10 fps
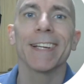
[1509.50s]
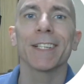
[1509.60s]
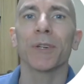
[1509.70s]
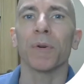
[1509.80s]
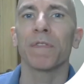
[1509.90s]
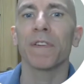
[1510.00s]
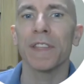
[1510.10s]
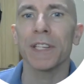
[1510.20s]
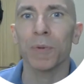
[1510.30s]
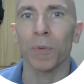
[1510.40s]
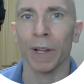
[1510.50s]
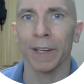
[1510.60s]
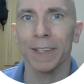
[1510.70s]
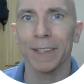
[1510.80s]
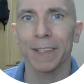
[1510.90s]
So for this
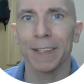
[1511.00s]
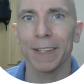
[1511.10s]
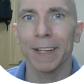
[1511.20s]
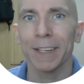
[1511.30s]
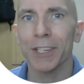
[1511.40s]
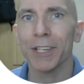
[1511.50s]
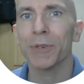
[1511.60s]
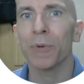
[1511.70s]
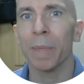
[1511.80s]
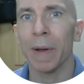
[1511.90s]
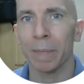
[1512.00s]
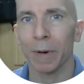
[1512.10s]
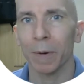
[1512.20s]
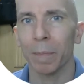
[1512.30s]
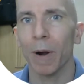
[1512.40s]
one, just
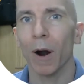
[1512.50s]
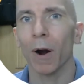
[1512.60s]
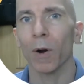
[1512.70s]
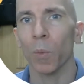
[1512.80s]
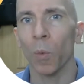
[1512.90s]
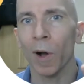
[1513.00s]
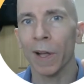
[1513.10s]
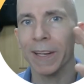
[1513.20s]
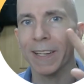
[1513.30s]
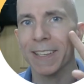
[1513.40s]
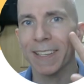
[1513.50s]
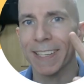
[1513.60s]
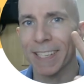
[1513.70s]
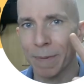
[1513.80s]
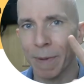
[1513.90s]
remember, part 1
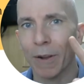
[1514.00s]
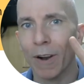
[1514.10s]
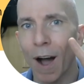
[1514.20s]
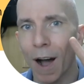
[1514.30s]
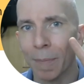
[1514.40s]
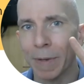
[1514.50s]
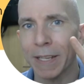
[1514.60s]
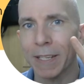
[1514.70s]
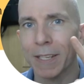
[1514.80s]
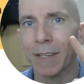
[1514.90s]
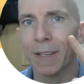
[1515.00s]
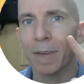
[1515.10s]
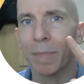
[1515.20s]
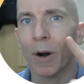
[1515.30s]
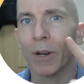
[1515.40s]
is about hobbies,
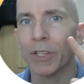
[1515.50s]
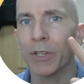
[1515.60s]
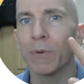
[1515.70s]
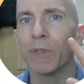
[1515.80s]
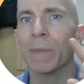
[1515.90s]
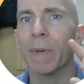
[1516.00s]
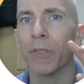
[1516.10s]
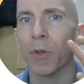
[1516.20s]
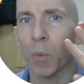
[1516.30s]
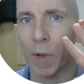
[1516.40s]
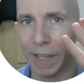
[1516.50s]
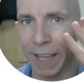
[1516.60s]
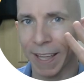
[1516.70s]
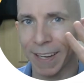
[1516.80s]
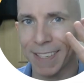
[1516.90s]
part 2 is about the
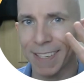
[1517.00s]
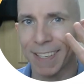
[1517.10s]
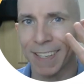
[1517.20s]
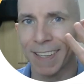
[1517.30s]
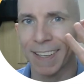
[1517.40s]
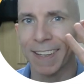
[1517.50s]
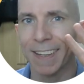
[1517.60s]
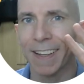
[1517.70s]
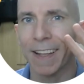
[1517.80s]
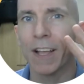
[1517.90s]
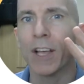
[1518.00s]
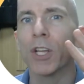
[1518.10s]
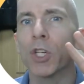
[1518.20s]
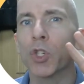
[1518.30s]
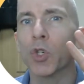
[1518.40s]
weekend.
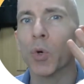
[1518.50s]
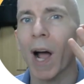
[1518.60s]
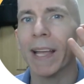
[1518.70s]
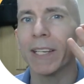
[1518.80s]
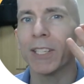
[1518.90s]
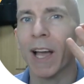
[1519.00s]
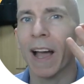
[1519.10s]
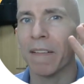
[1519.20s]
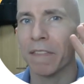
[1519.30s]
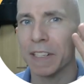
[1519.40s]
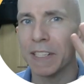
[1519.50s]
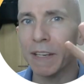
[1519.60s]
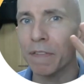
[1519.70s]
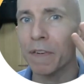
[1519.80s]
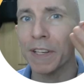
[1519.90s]
Try to have
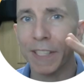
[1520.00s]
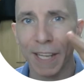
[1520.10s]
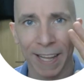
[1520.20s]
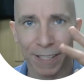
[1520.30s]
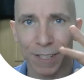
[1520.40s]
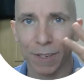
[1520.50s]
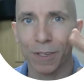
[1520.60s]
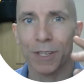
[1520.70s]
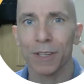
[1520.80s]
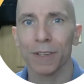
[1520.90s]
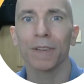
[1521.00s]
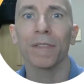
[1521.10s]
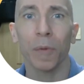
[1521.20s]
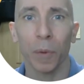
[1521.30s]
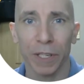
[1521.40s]
different answers
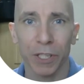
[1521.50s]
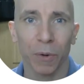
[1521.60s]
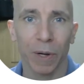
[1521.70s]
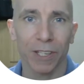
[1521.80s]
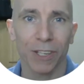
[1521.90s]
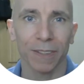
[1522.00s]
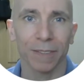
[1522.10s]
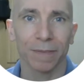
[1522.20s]
for each question.